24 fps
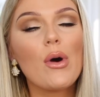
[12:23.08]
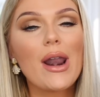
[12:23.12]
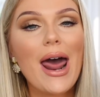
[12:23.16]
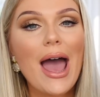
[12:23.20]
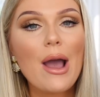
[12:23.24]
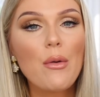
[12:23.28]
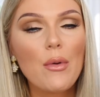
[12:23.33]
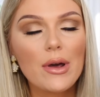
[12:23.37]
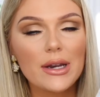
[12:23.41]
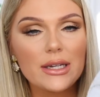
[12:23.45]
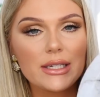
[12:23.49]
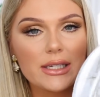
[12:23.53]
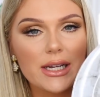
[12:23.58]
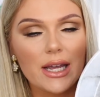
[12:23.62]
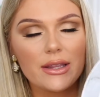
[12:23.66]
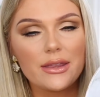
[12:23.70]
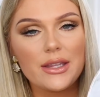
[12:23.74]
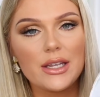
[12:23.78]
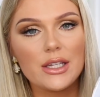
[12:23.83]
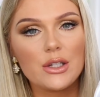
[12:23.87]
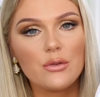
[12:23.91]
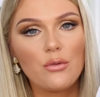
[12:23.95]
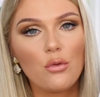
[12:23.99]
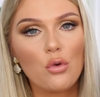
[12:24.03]
what I wanted to get
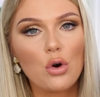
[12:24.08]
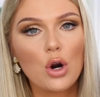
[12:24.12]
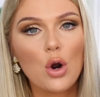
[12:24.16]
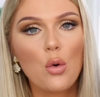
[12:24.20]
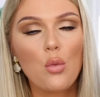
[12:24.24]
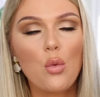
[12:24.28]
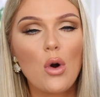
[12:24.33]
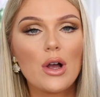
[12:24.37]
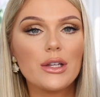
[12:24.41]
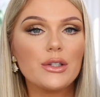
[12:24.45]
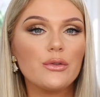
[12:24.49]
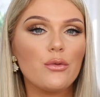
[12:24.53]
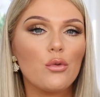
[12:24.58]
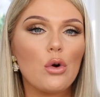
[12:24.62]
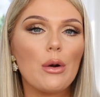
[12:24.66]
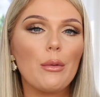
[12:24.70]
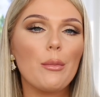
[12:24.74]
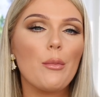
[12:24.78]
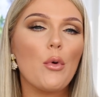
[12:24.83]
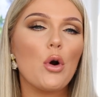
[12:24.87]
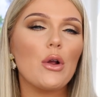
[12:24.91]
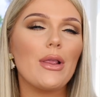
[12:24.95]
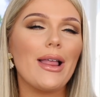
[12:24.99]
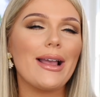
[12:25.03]
these for was for
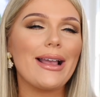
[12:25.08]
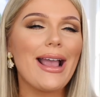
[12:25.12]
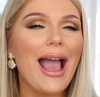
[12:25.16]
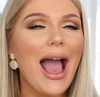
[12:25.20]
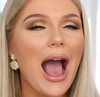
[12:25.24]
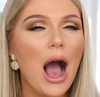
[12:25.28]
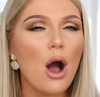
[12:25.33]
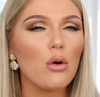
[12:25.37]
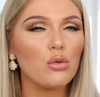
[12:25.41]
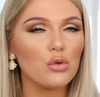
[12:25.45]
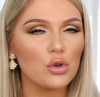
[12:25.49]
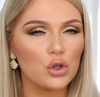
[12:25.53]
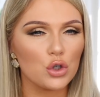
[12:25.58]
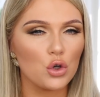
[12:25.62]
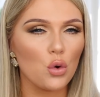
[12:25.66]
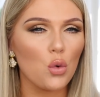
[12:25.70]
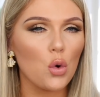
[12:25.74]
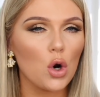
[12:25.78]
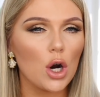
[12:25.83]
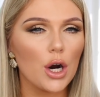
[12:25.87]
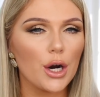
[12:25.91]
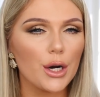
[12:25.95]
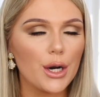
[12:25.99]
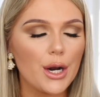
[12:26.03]
more like
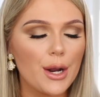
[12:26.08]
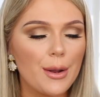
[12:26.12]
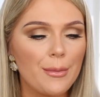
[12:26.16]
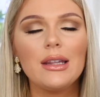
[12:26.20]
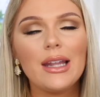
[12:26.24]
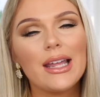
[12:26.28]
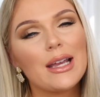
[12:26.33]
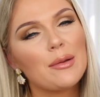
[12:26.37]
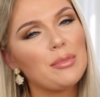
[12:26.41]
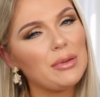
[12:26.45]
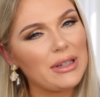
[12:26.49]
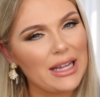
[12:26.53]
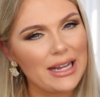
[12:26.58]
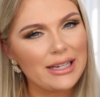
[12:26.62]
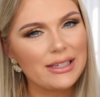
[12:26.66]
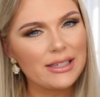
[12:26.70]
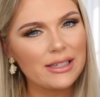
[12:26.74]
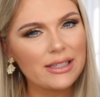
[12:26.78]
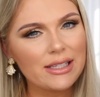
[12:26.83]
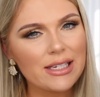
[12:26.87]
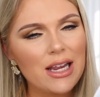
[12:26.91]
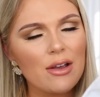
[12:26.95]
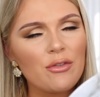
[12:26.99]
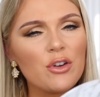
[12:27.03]
outdoor like plates
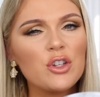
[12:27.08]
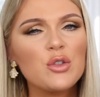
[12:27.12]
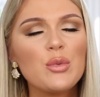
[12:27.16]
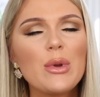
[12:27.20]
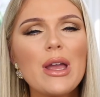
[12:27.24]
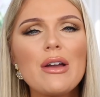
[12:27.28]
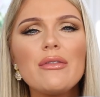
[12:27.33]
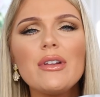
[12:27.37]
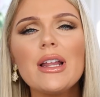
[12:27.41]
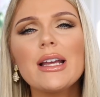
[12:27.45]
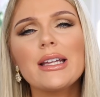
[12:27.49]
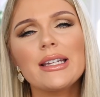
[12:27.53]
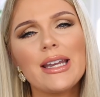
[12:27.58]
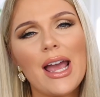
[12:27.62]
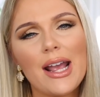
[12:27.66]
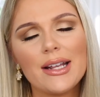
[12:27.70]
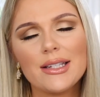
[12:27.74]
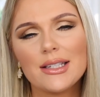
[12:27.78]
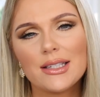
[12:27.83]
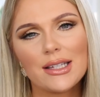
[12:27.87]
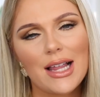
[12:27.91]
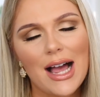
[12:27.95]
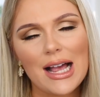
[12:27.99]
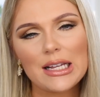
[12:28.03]
and stuff, because we have like
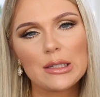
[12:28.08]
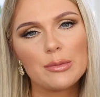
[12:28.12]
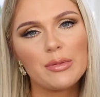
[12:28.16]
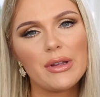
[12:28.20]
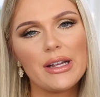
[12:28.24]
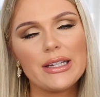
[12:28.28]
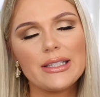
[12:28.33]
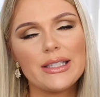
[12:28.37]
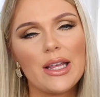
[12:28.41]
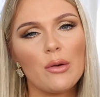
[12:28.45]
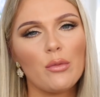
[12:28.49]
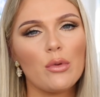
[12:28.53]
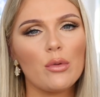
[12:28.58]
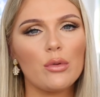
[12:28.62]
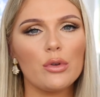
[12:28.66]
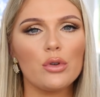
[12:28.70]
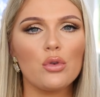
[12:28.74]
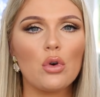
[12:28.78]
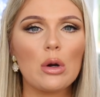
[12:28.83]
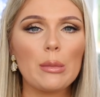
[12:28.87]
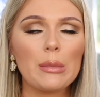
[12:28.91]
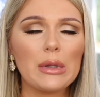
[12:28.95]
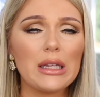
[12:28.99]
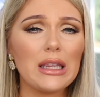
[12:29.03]
nice glass plates that we will
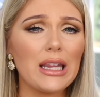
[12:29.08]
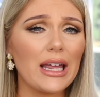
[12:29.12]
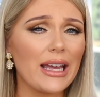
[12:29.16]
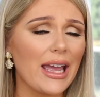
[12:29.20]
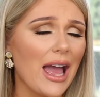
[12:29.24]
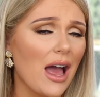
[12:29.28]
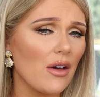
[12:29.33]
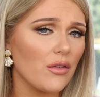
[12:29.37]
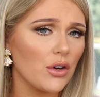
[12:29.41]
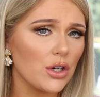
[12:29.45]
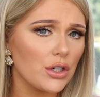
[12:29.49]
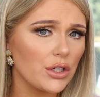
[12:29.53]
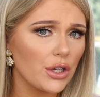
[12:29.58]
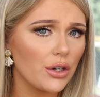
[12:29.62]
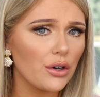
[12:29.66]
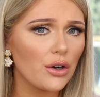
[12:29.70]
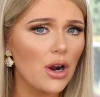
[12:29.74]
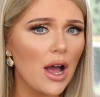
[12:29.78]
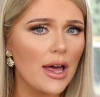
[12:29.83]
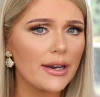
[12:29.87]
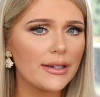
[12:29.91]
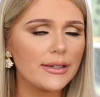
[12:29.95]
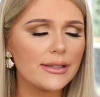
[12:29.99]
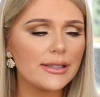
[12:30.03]
normally like have our dinner
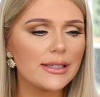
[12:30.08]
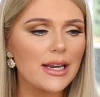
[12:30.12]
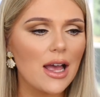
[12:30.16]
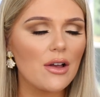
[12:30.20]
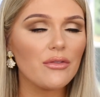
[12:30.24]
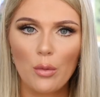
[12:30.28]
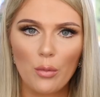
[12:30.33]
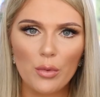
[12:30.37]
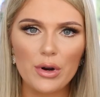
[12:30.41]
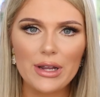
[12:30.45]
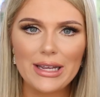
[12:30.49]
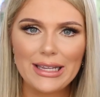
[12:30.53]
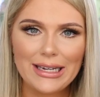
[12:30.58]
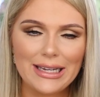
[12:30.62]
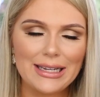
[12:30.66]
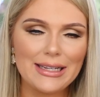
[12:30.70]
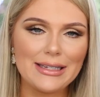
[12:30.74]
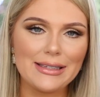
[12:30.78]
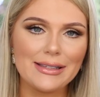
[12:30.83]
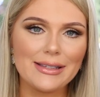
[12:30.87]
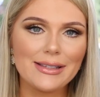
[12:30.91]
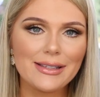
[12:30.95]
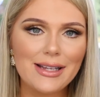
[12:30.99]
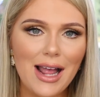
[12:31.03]
on and stuff when we're eating
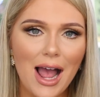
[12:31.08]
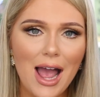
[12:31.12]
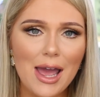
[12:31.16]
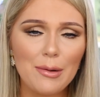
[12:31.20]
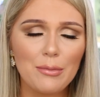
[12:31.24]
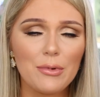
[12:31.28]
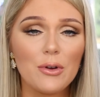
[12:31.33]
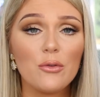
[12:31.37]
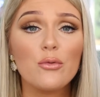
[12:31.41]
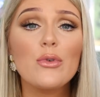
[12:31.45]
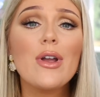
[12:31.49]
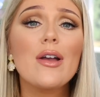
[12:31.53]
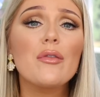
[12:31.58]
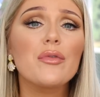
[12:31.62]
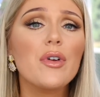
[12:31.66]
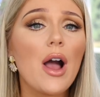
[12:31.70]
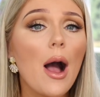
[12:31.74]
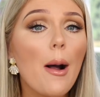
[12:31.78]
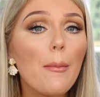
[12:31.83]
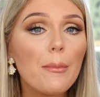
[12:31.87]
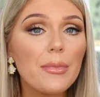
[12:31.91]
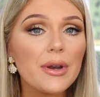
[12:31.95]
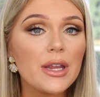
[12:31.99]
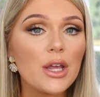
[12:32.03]
inside. But if we have
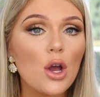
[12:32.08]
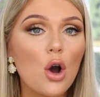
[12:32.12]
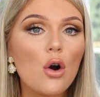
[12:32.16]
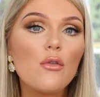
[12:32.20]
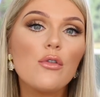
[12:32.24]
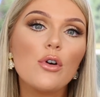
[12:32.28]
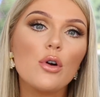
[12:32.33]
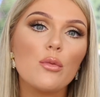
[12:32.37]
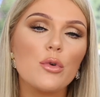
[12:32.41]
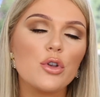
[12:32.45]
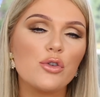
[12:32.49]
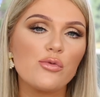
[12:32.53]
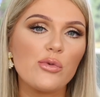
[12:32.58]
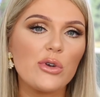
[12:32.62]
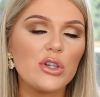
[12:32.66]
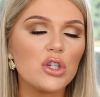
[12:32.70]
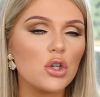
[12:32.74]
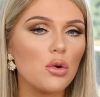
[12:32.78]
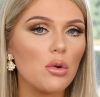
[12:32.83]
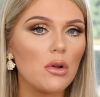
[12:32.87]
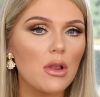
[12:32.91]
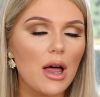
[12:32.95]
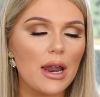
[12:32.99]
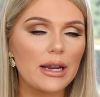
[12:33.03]
company over, which we
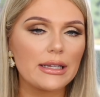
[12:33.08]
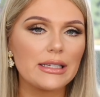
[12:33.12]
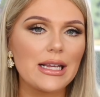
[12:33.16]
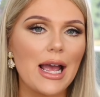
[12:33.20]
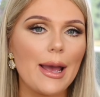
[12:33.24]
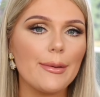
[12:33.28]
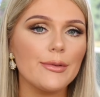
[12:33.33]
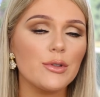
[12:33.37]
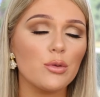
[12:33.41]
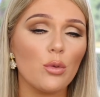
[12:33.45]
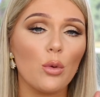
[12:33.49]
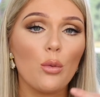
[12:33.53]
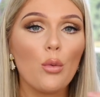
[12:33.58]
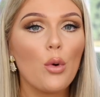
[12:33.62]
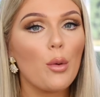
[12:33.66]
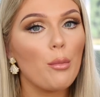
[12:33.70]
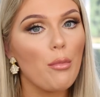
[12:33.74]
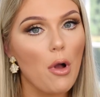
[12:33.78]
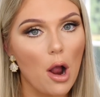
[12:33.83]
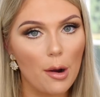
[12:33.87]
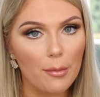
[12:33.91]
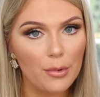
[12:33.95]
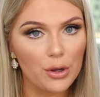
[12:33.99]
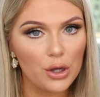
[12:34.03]
do a lot of times where we're
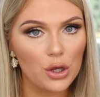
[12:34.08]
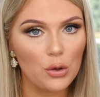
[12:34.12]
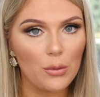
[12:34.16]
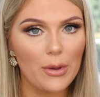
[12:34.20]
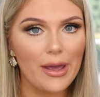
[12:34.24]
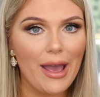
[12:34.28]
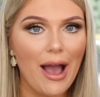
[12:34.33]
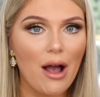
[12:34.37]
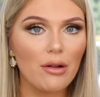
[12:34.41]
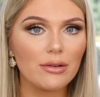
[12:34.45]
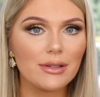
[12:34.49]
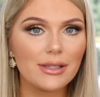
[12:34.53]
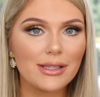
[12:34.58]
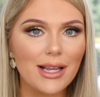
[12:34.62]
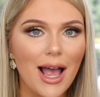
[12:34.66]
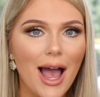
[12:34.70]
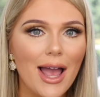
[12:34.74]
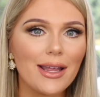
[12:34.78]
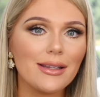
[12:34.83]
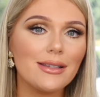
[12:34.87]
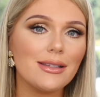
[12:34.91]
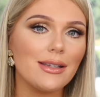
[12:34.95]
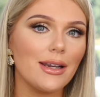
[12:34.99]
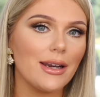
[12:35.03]
barbecuing
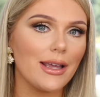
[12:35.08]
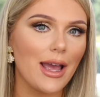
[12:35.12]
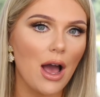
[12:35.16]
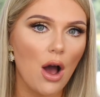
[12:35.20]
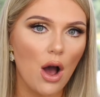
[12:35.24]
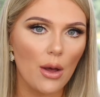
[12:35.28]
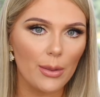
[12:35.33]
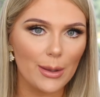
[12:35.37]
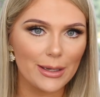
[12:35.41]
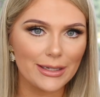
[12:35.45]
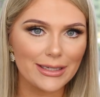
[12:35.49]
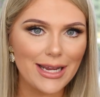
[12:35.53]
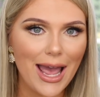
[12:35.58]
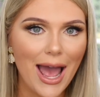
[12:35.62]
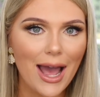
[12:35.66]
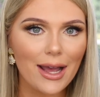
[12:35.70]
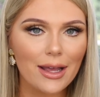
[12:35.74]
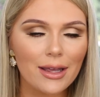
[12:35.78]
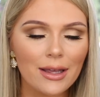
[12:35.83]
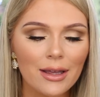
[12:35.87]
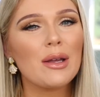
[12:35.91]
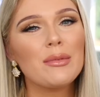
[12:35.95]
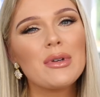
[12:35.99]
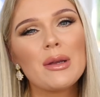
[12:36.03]
outside, sitting out on the
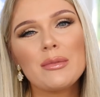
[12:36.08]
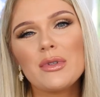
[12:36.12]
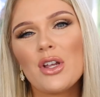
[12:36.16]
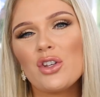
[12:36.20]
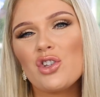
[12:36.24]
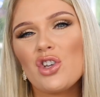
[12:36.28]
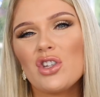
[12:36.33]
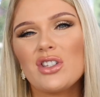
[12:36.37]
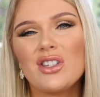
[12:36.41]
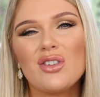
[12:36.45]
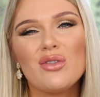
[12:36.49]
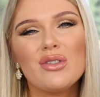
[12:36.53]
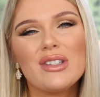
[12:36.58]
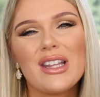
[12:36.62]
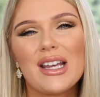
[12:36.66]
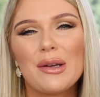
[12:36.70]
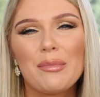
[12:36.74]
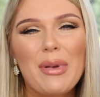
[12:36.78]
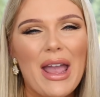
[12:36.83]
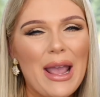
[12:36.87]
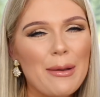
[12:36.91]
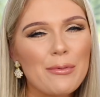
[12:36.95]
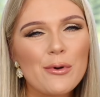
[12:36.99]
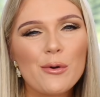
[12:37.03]
deck, sometimes I'll just use
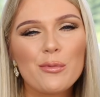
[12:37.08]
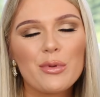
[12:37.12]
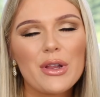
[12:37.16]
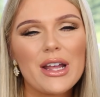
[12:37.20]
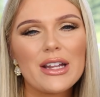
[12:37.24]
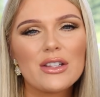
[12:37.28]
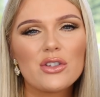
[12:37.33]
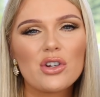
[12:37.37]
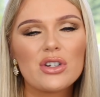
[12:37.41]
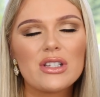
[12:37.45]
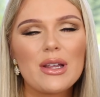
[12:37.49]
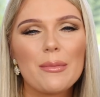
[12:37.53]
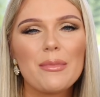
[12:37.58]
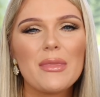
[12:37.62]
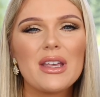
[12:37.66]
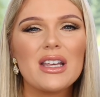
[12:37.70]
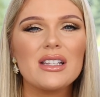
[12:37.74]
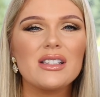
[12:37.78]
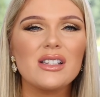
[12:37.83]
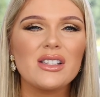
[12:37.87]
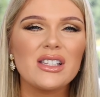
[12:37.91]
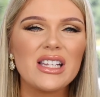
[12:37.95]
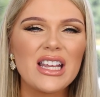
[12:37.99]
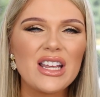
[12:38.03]
like paper plates or something
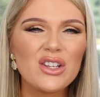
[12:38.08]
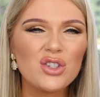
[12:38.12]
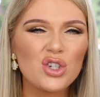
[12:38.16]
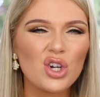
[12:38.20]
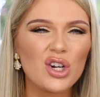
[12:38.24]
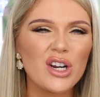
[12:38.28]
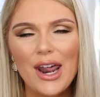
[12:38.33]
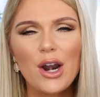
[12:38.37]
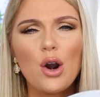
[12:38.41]
because it's easier.